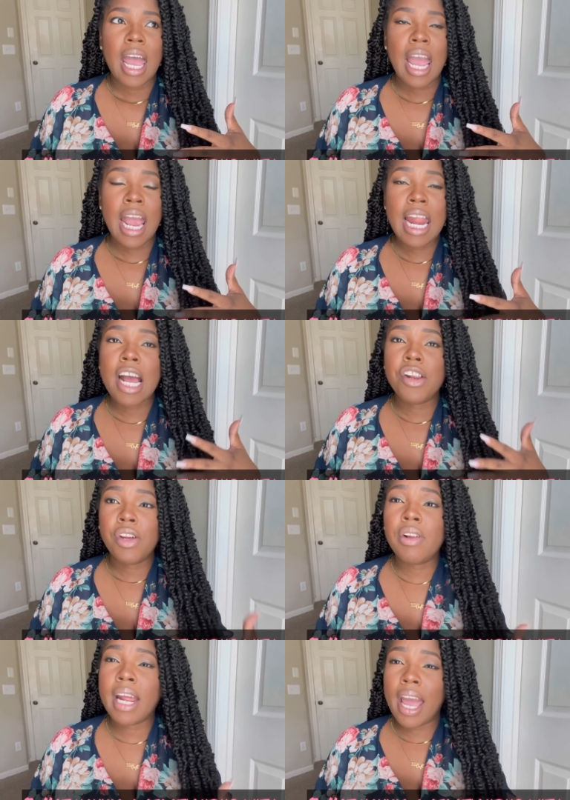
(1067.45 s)
and I
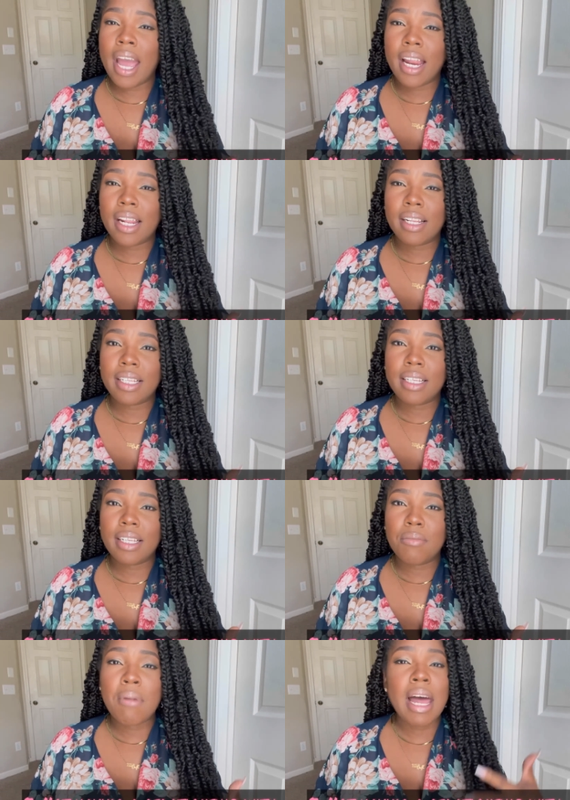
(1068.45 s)
knew that
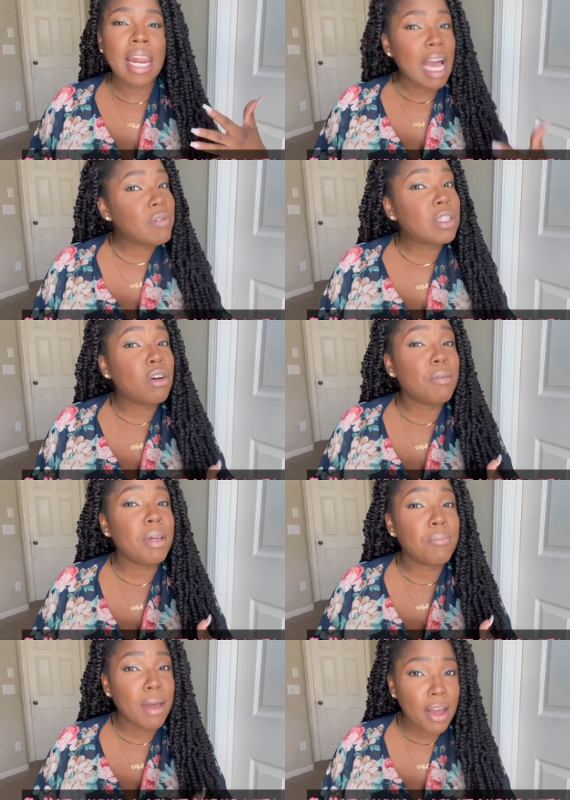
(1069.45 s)
my life is going to
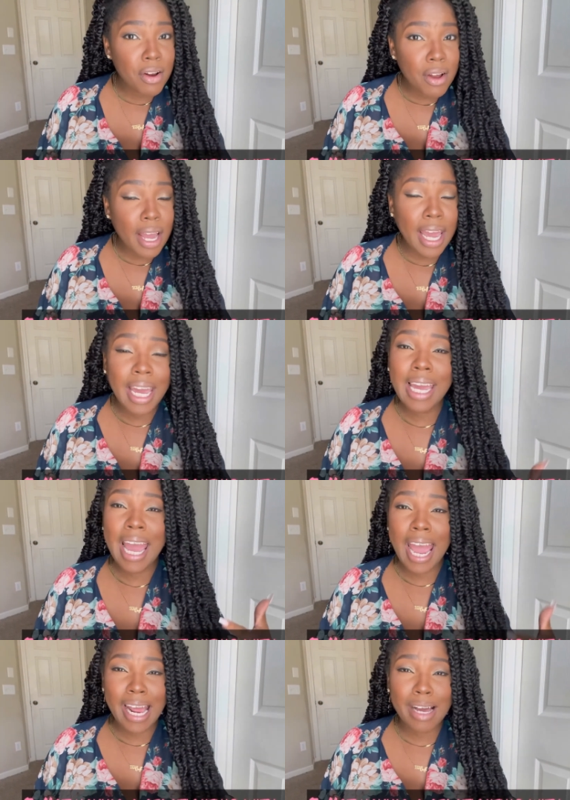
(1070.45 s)
be better and he
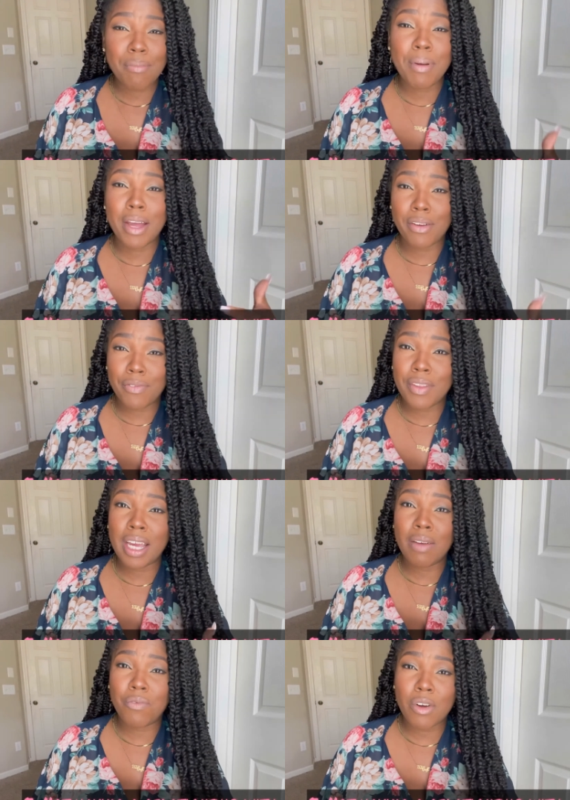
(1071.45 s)
had a better
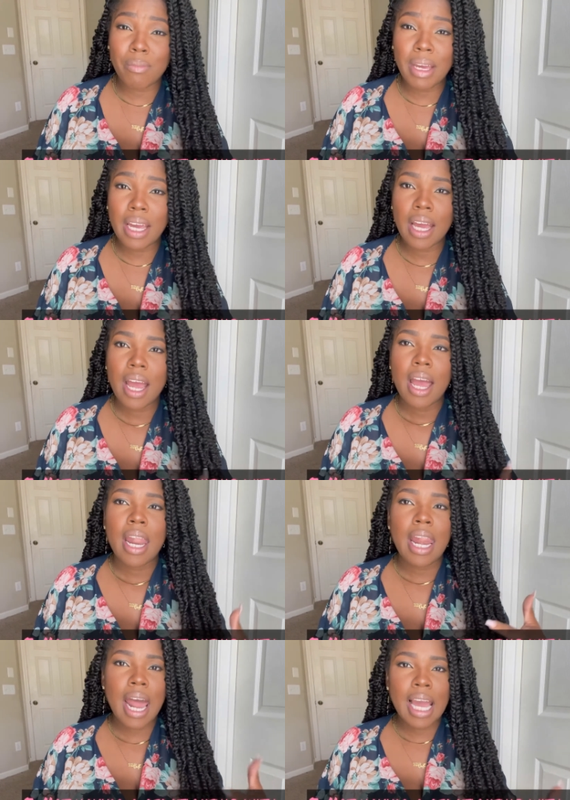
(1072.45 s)
thing for me,
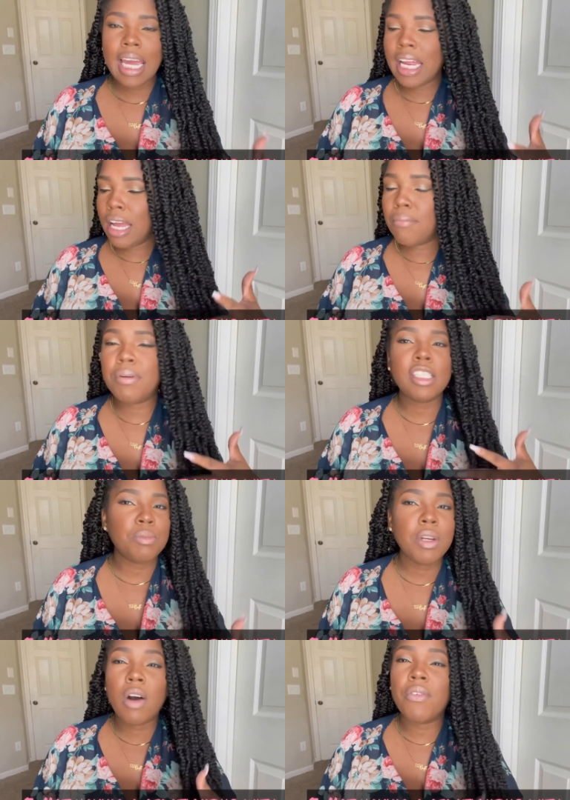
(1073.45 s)
like it didn't push
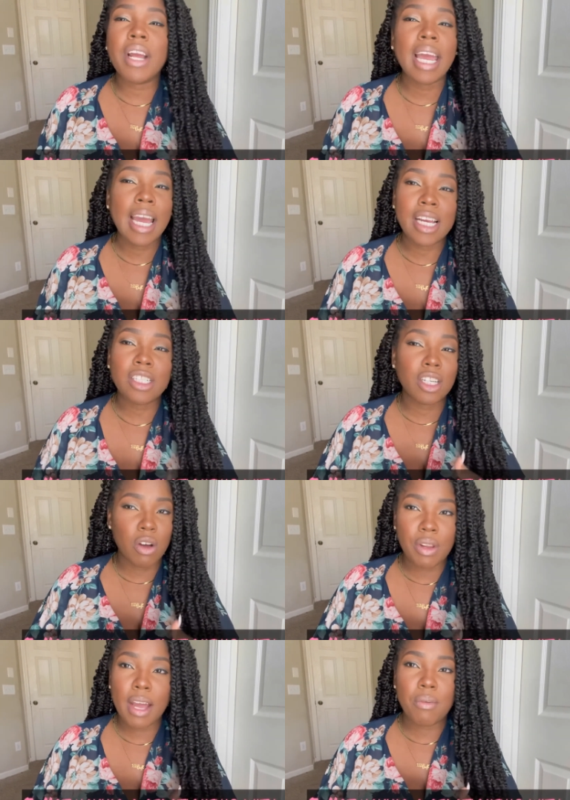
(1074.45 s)
me over the edge to
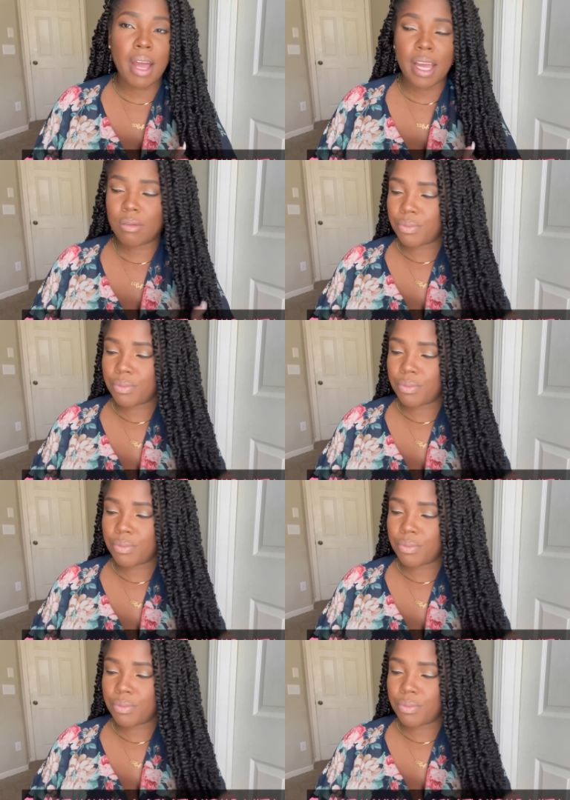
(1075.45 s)
go that way.